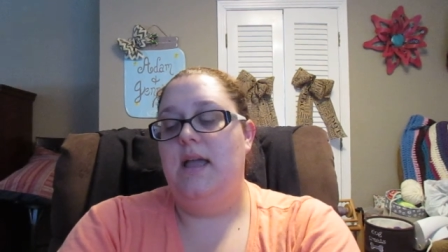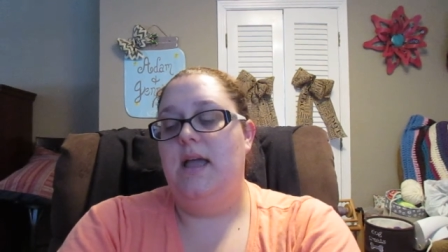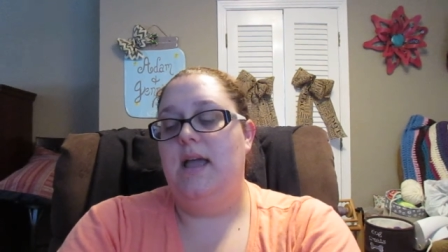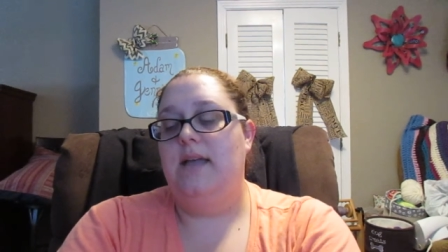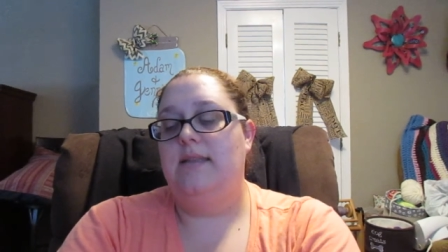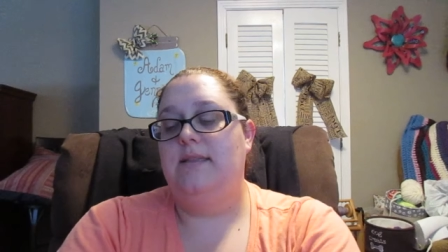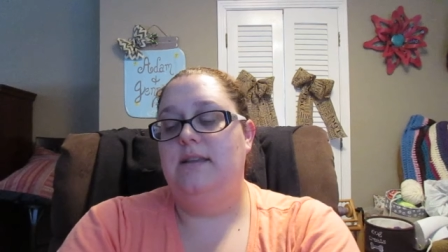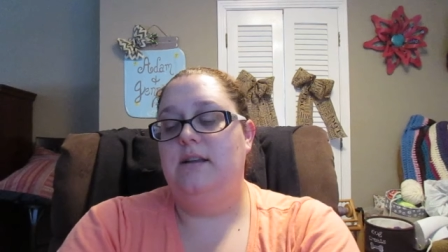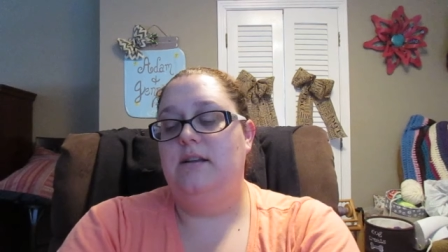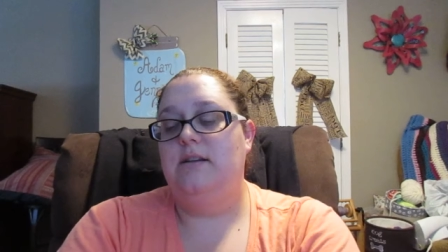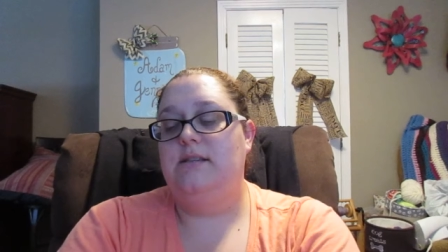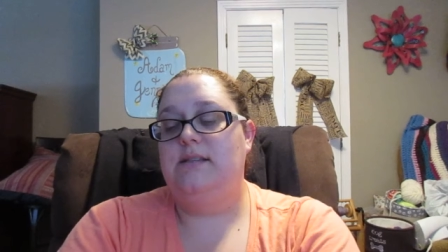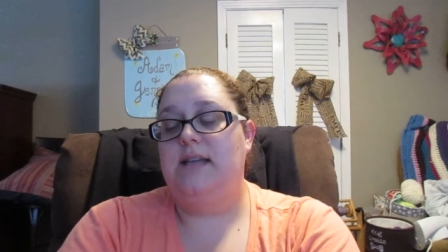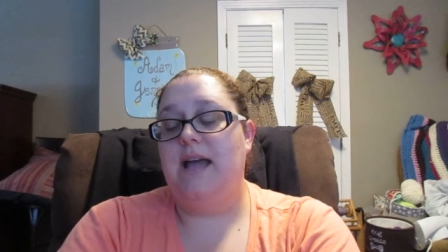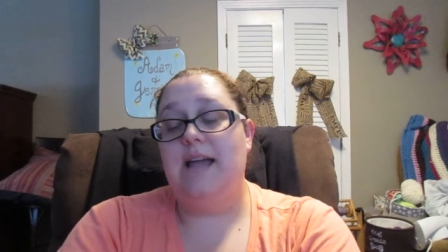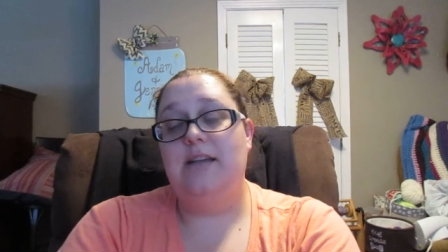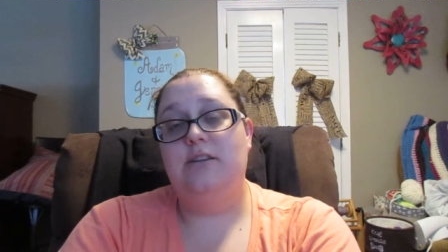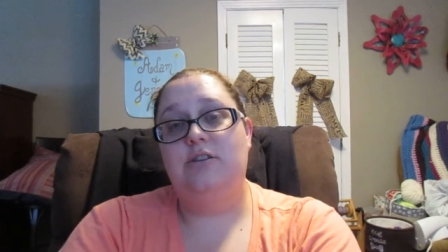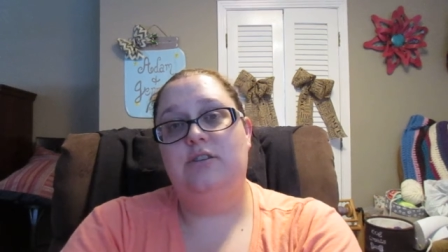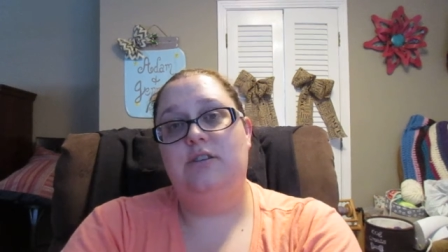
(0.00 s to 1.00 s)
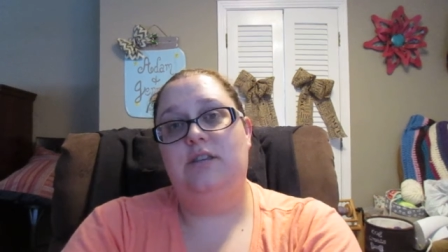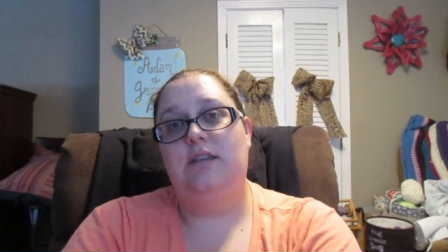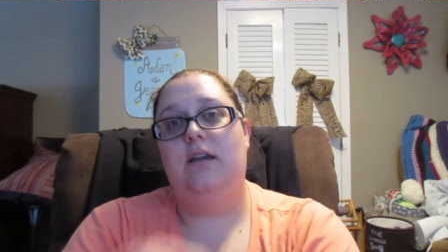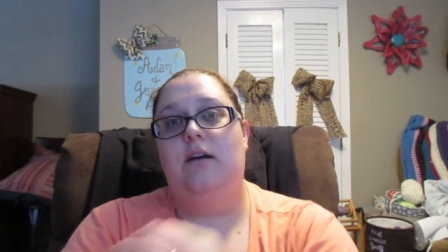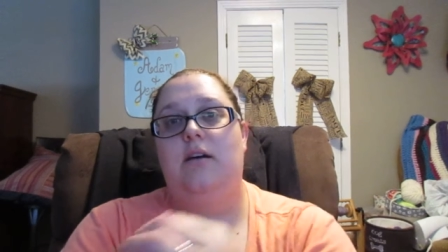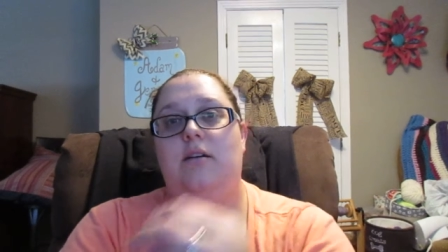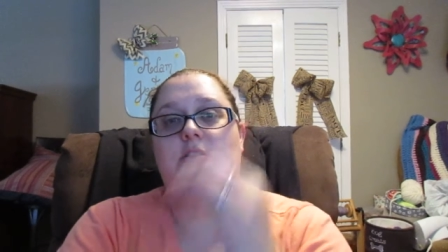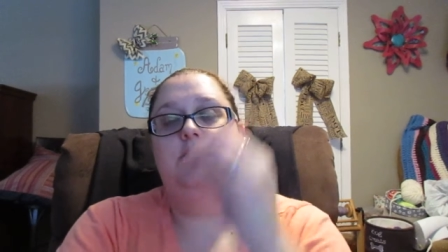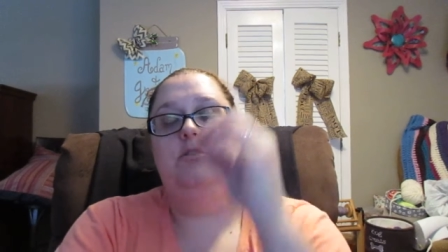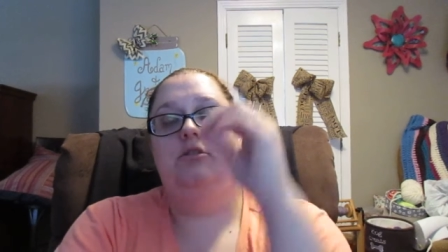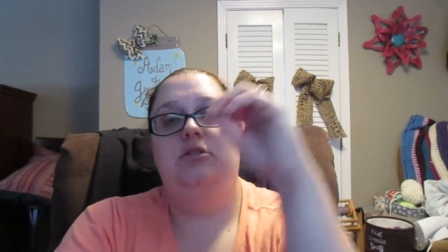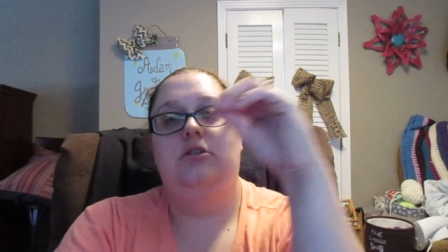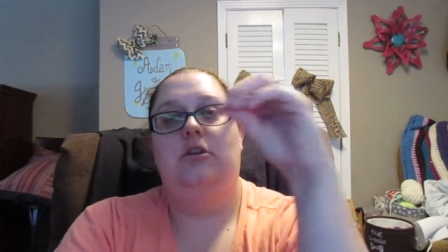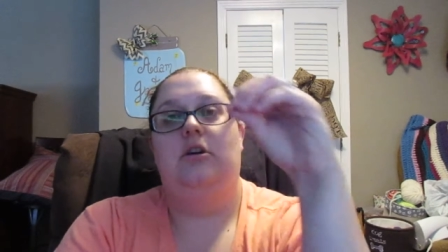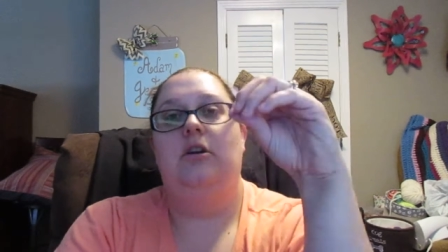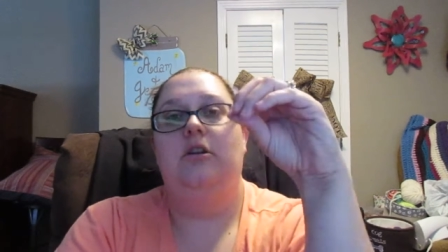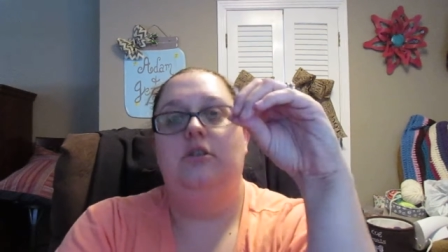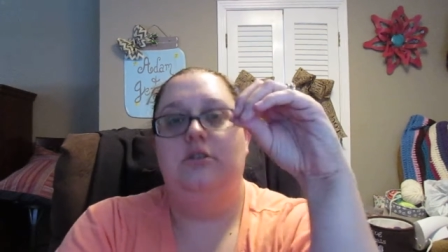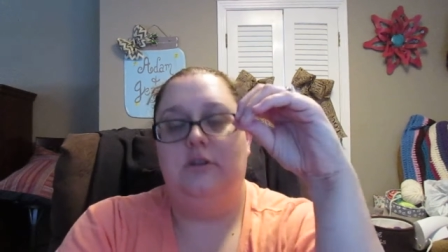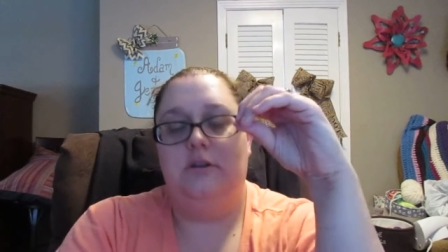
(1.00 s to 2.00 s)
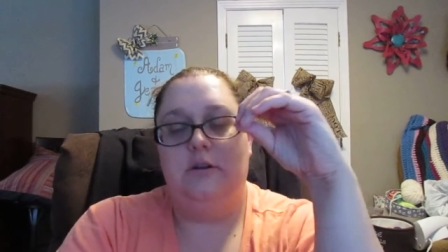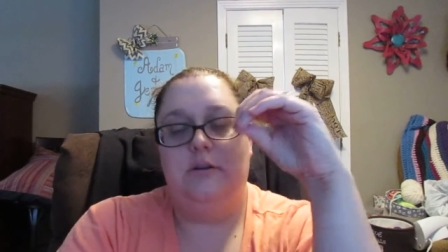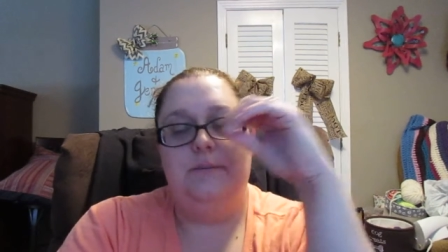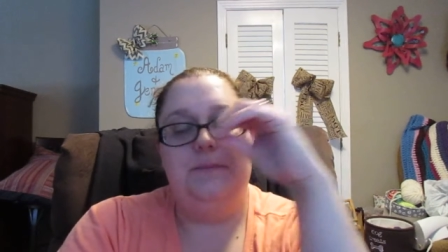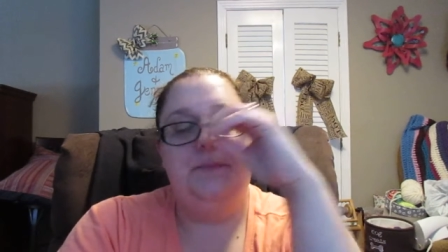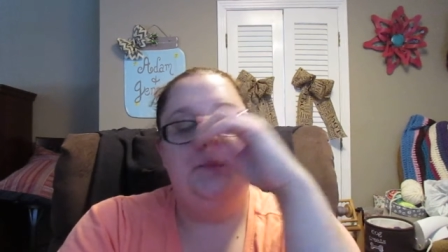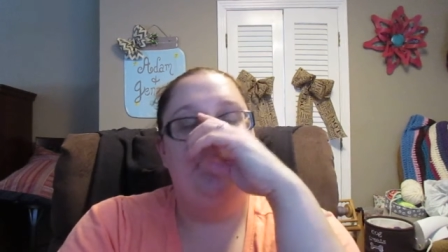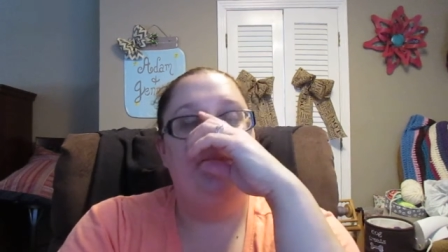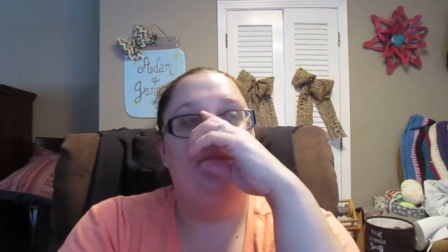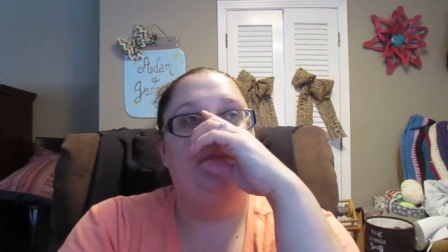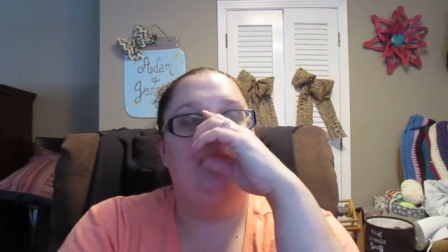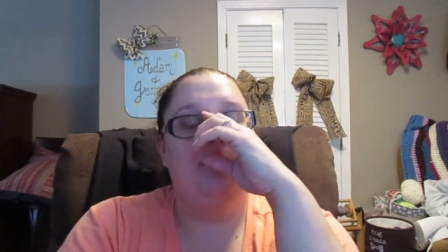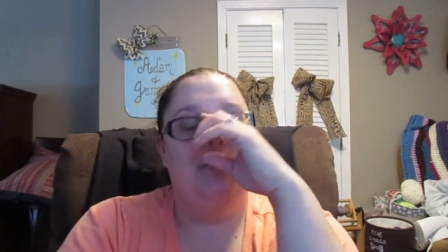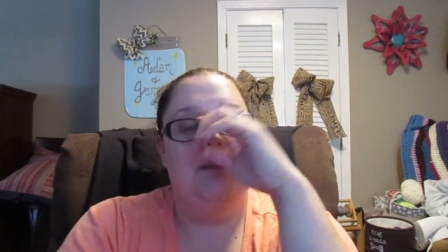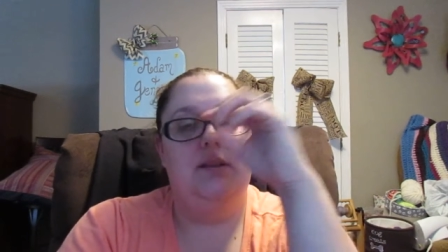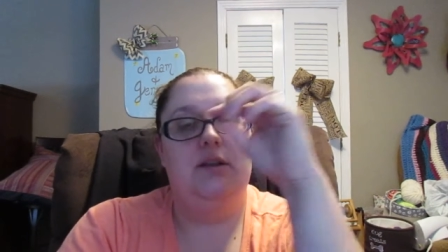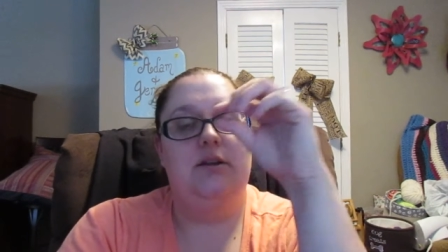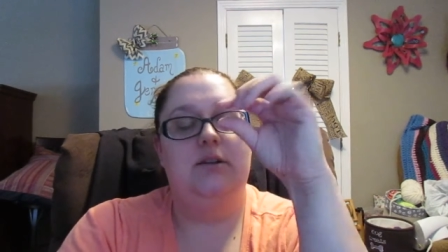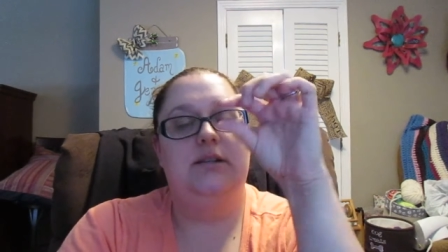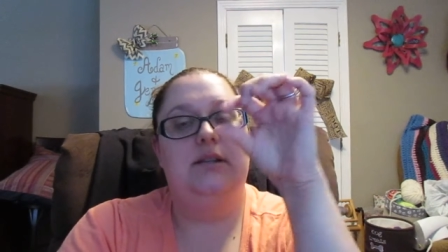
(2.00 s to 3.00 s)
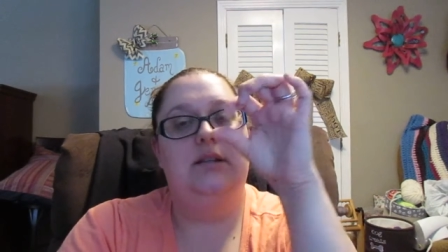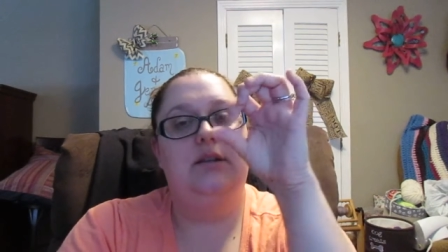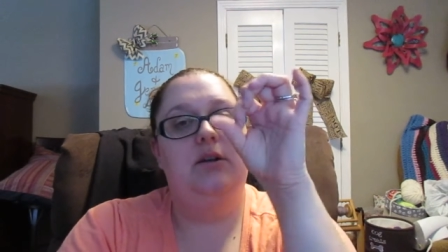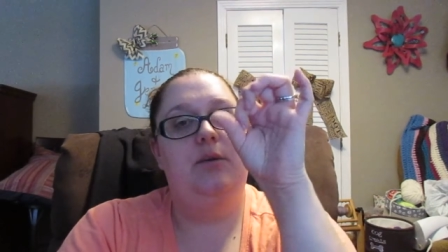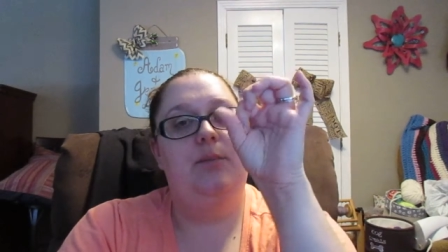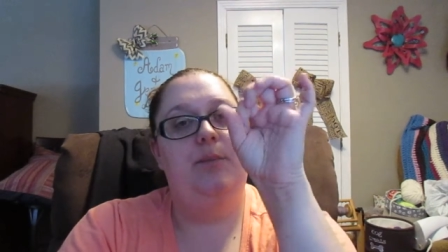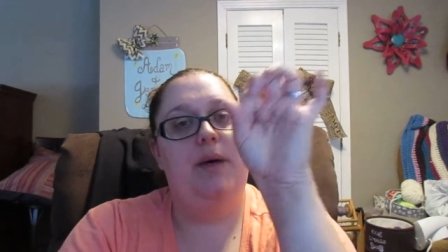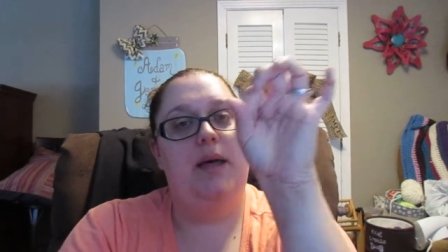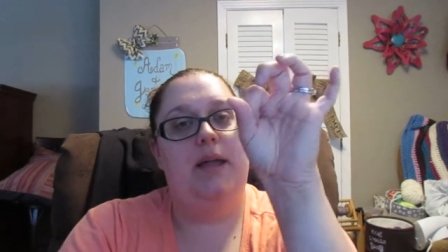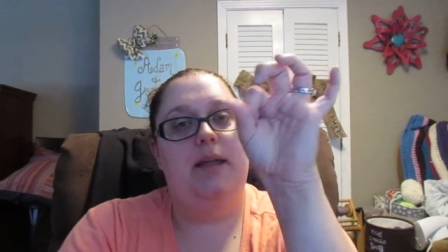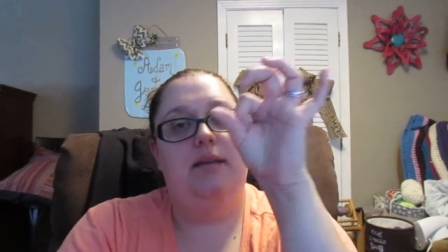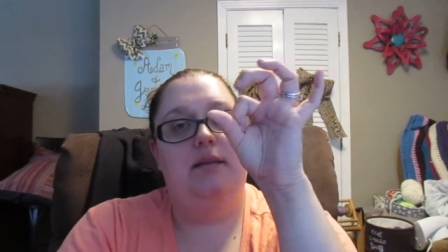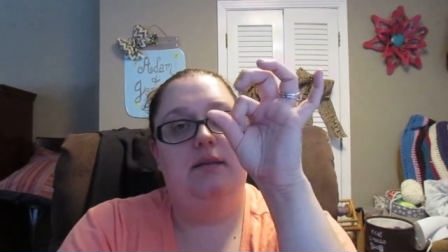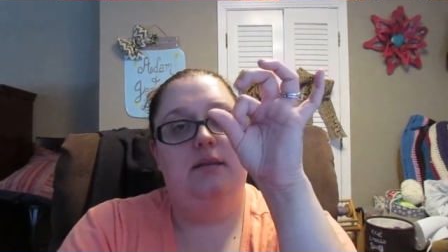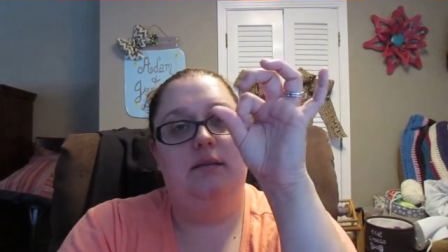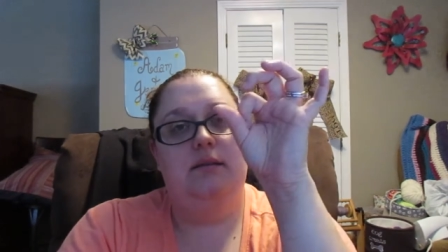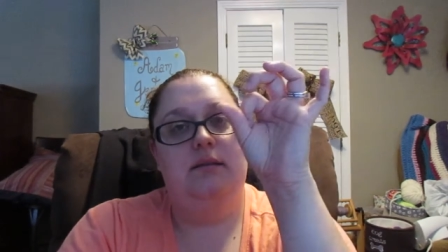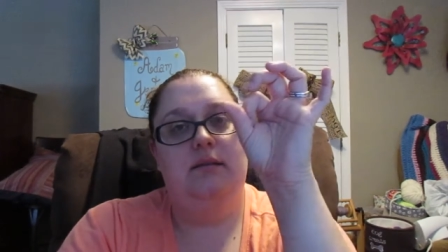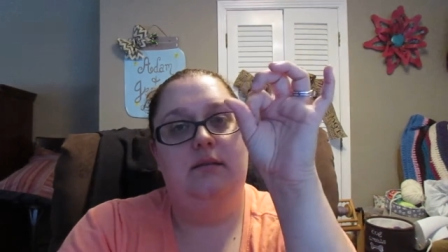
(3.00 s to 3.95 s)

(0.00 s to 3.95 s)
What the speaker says: And there is actually, on your charger, there's a little button